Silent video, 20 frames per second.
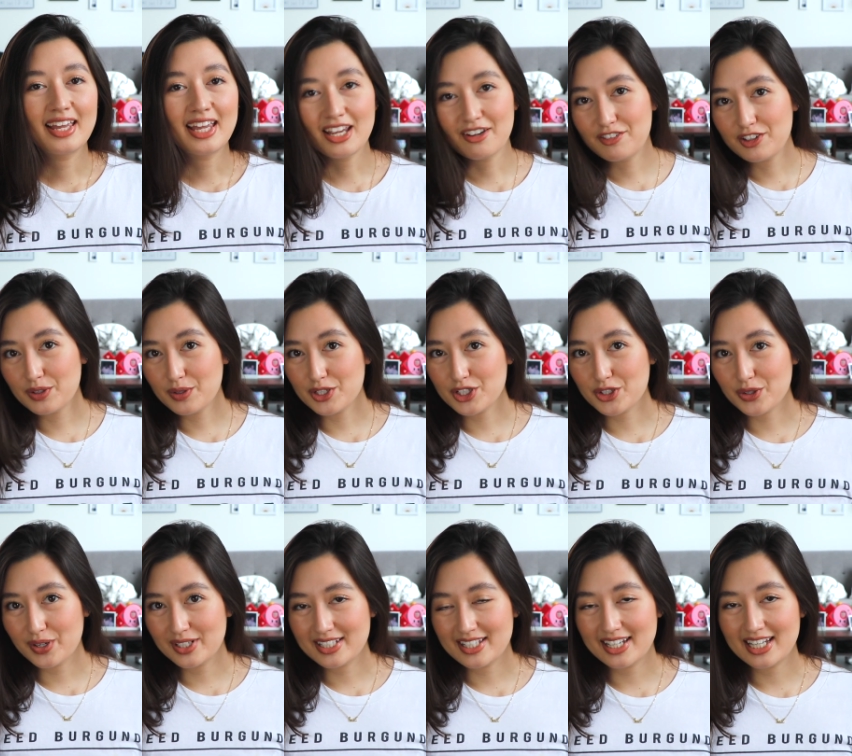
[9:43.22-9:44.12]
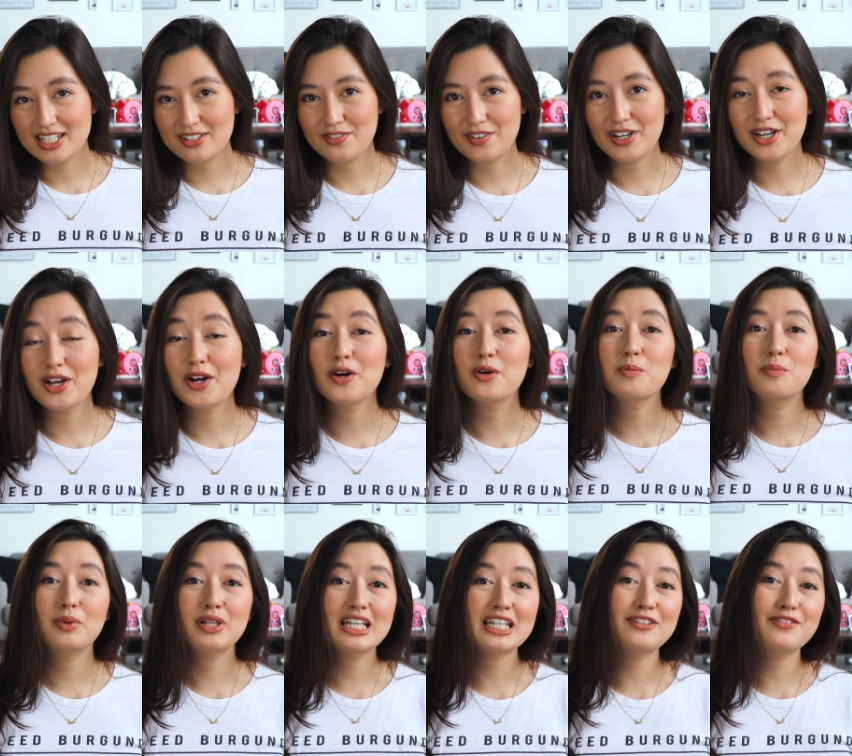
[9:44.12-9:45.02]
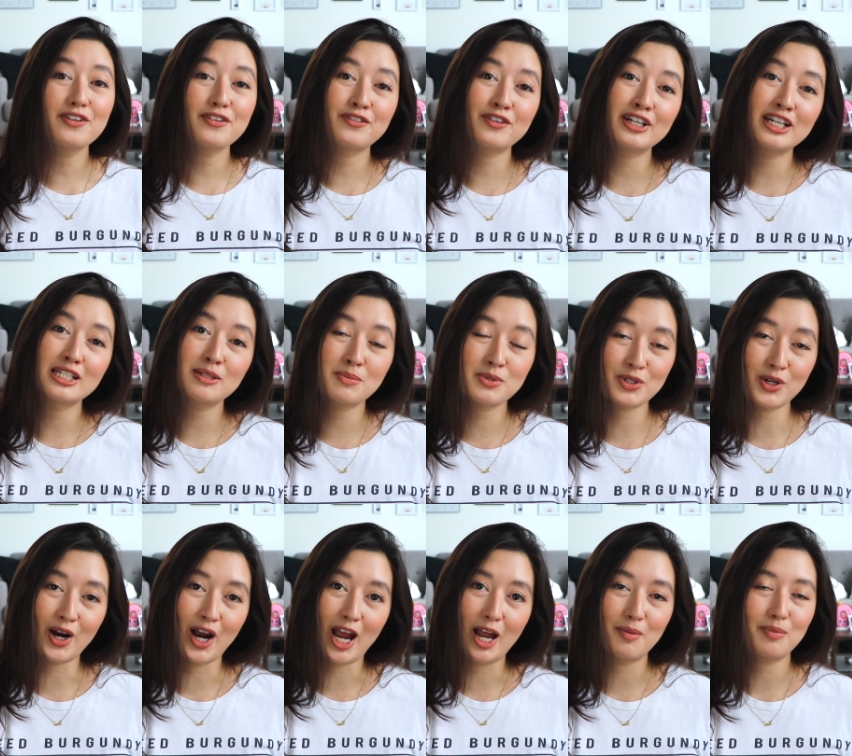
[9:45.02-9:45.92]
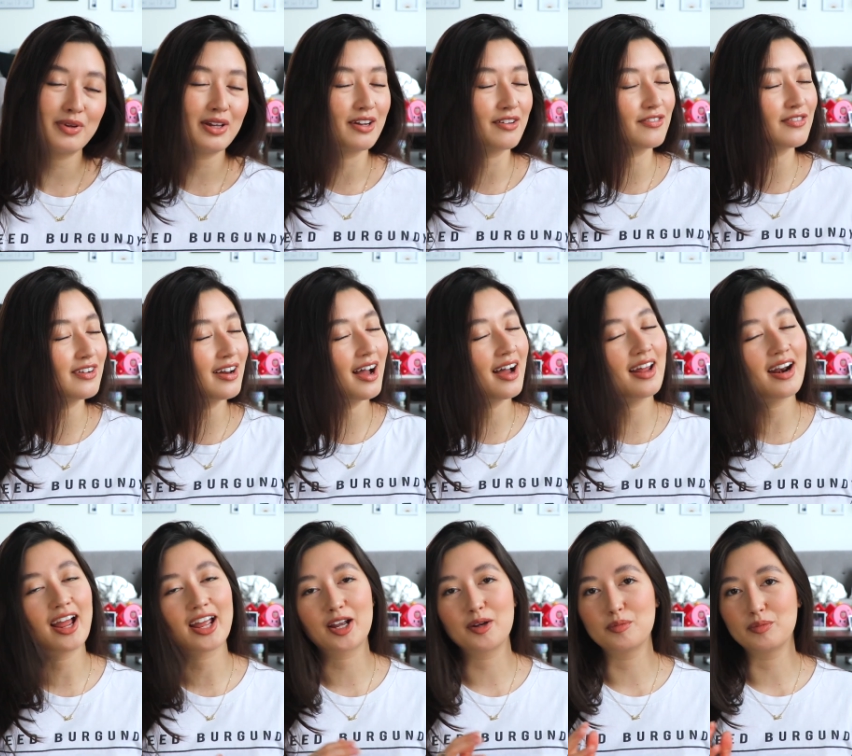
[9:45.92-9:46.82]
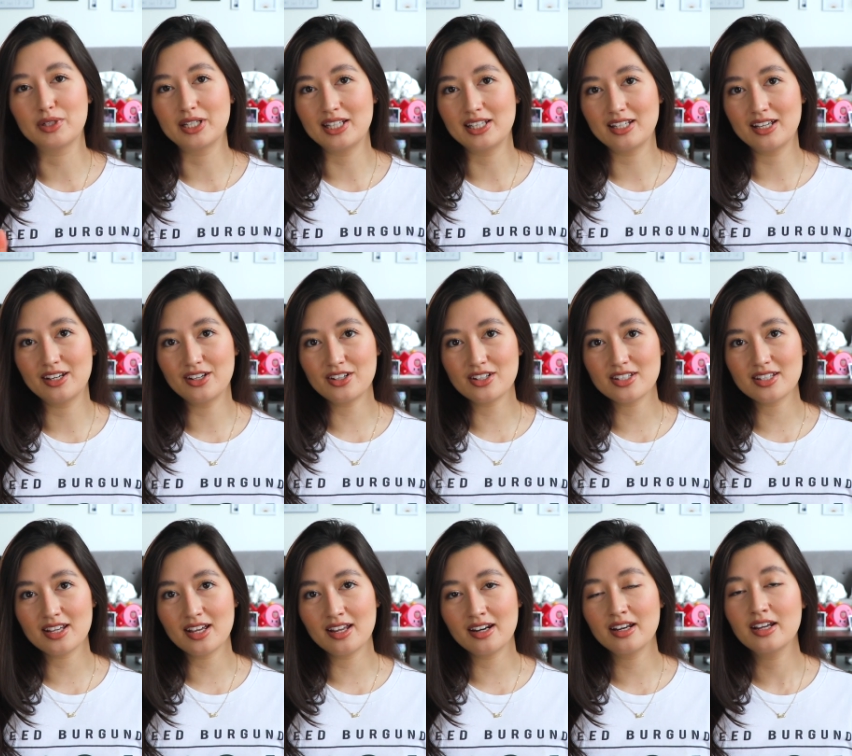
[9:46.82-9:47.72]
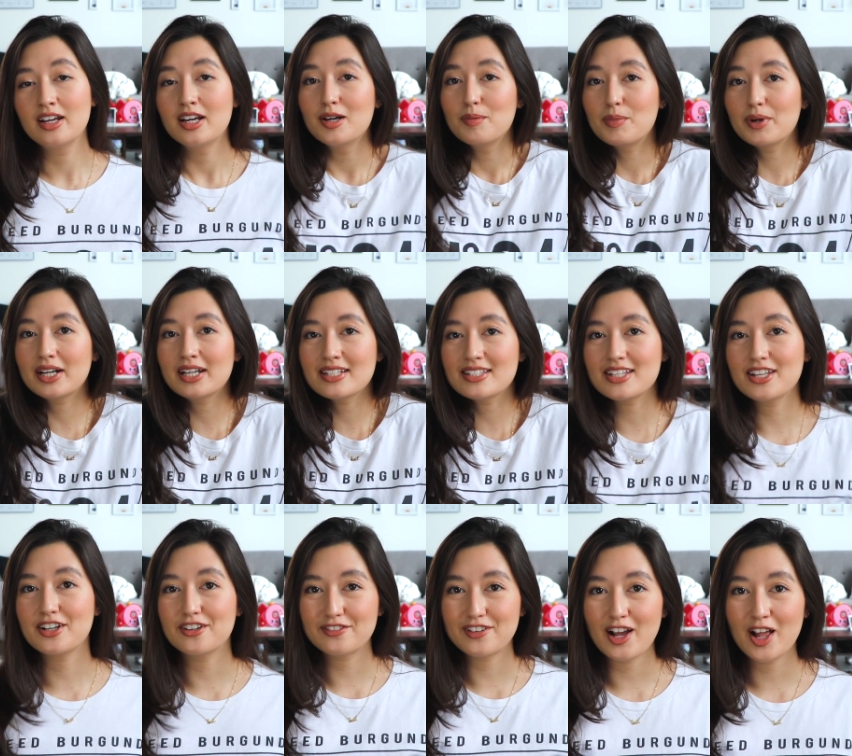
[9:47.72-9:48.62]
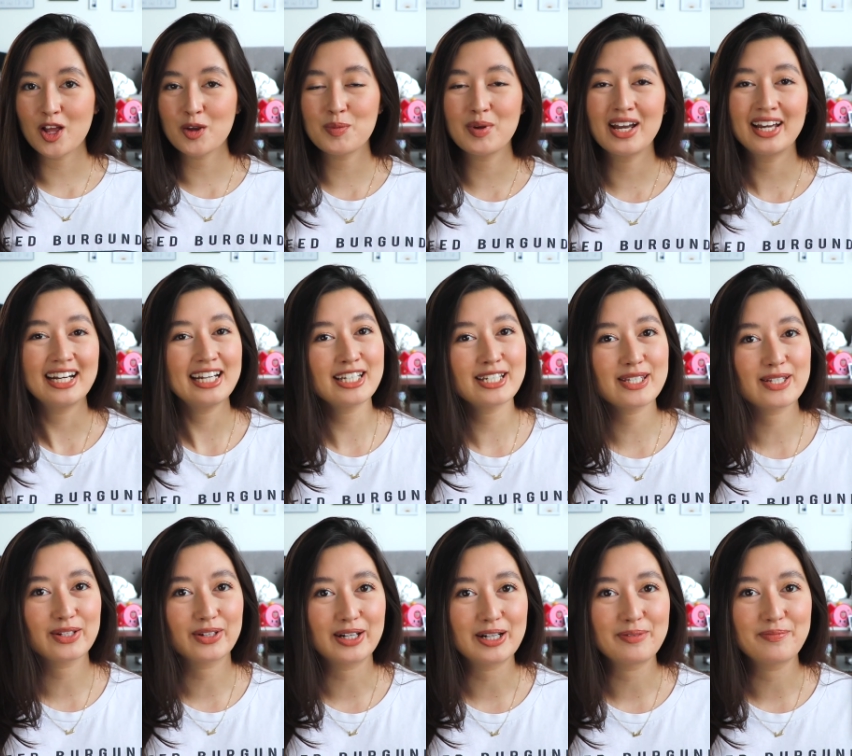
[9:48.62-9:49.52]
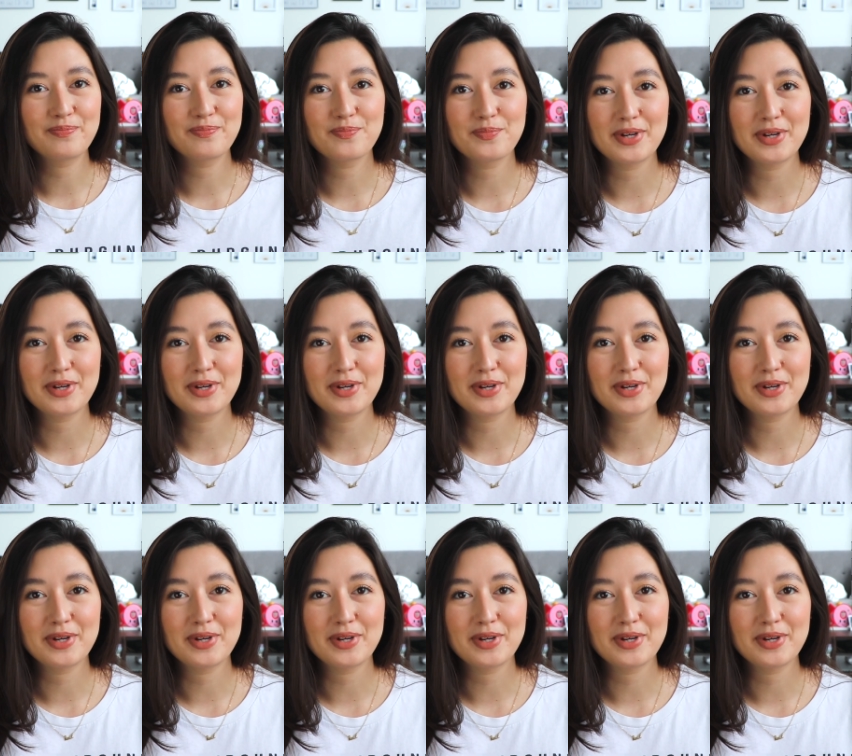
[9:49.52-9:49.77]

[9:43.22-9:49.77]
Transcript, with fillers: If you enjoyed today's video, please feel free to subscribe. If not, I completely understand, but consider following me on Instagram.